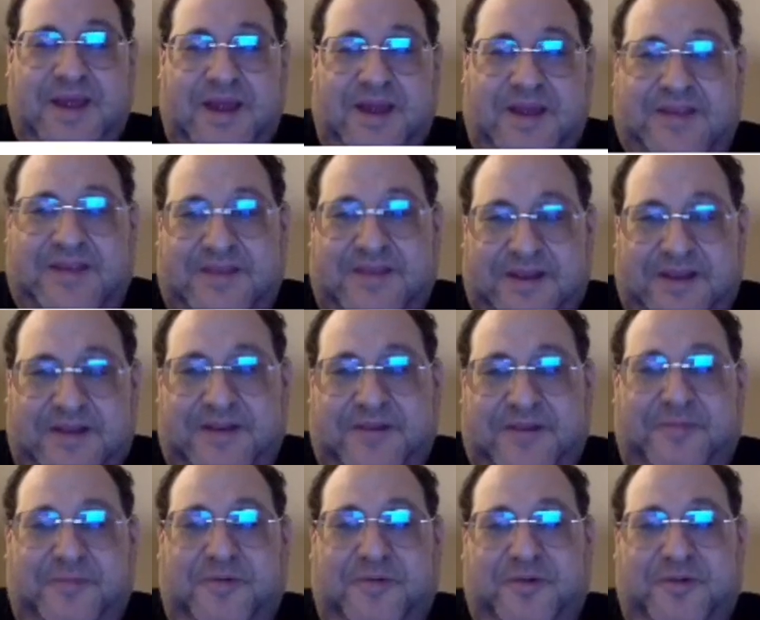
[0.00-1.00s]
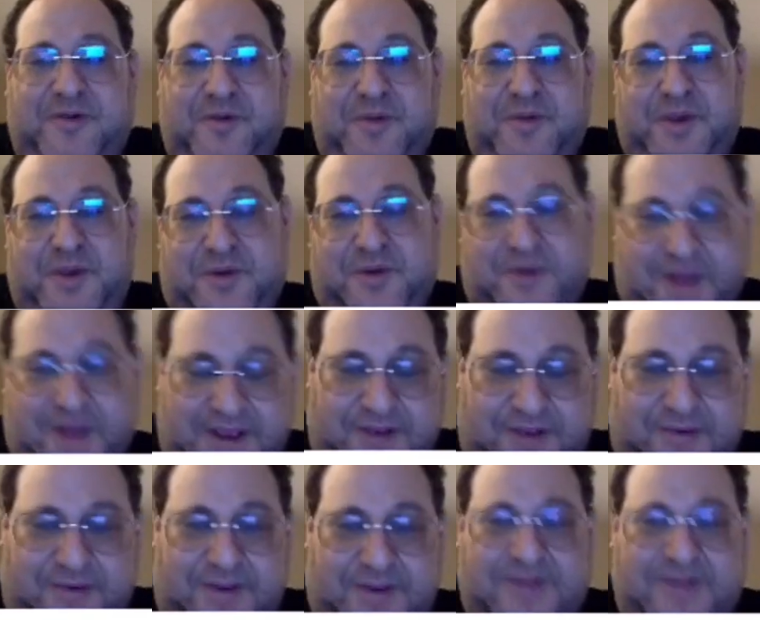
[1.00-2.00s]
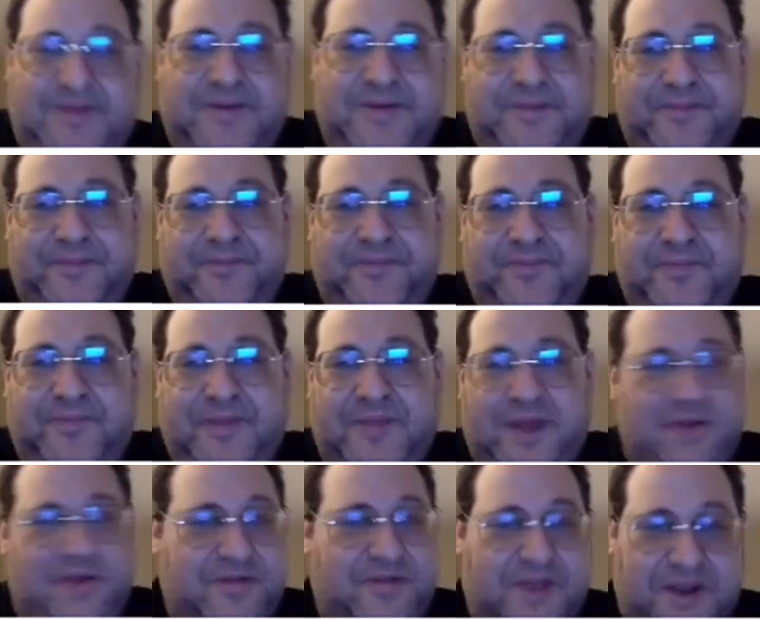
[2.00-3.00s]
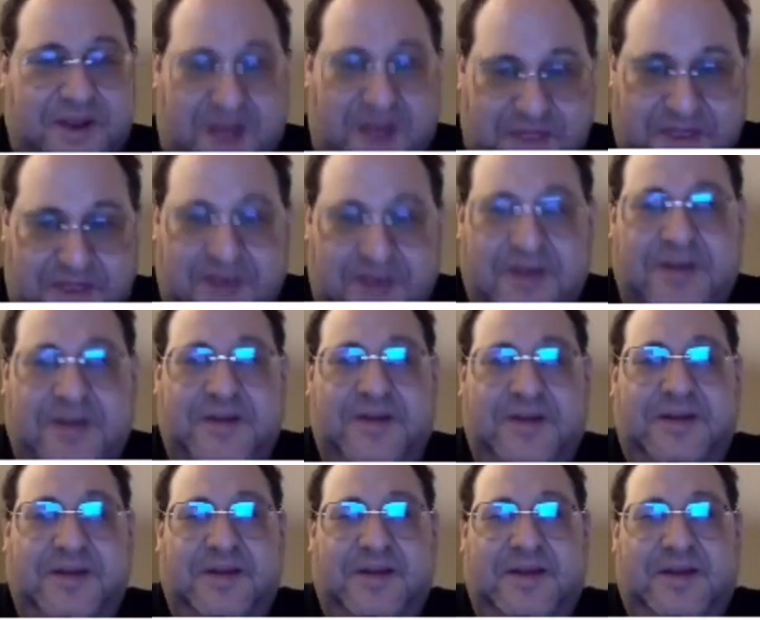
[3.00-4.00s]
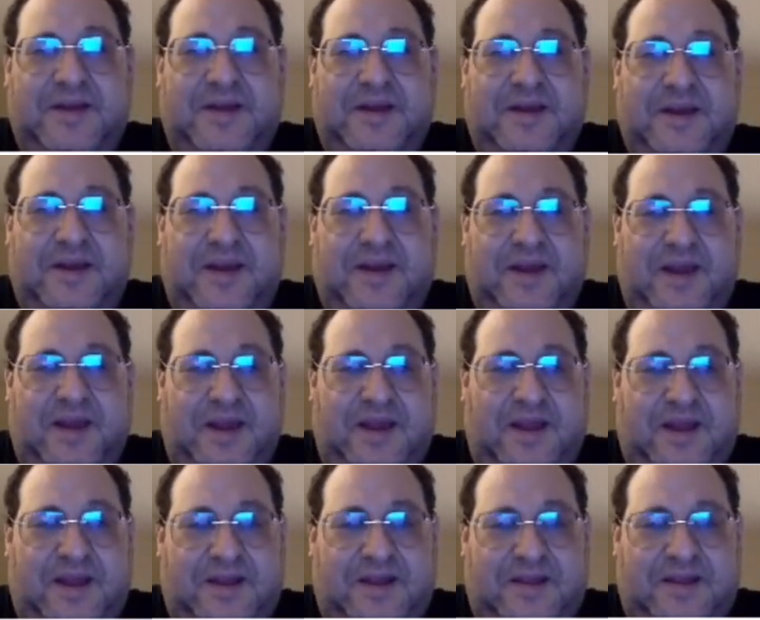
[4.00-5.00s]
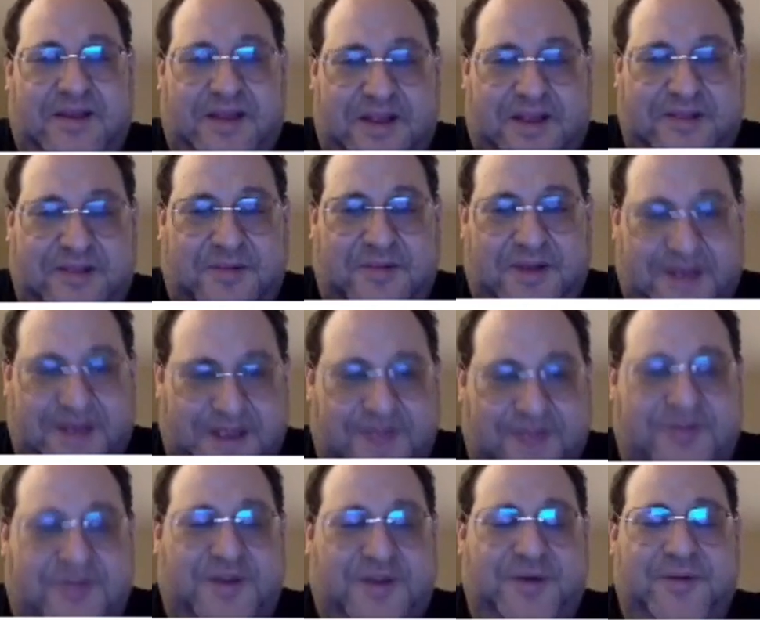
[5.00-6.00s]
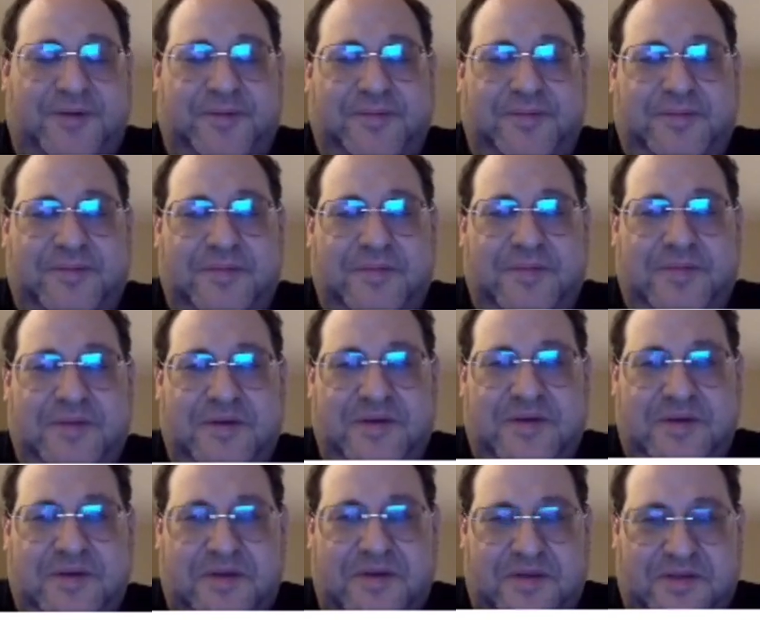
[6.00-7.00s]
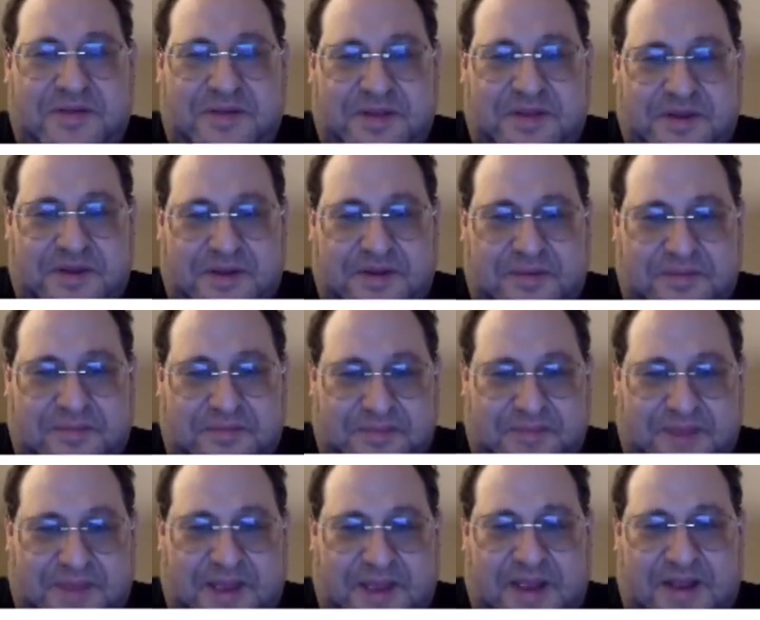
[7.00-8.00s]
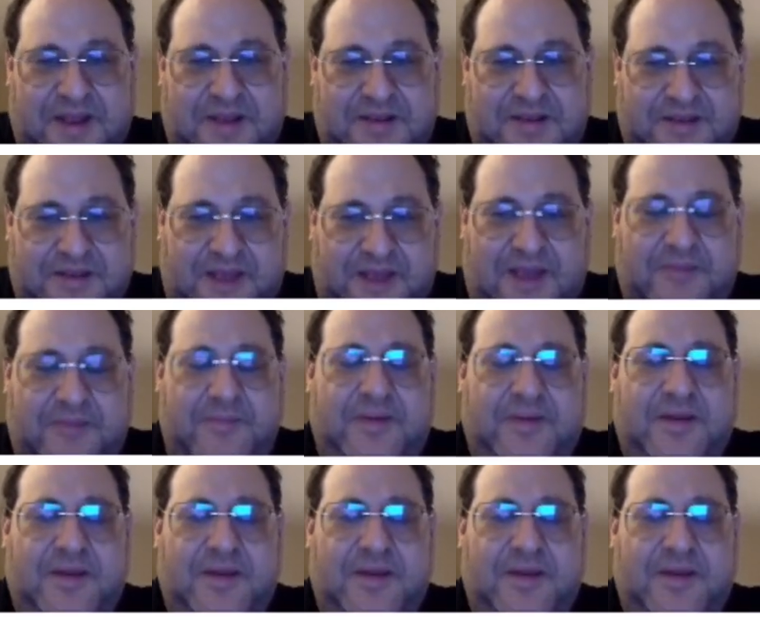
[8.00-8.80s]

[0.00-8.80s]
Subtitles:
It is an internet protocol where you connect to it and you say nothing, and it will give you the day and the time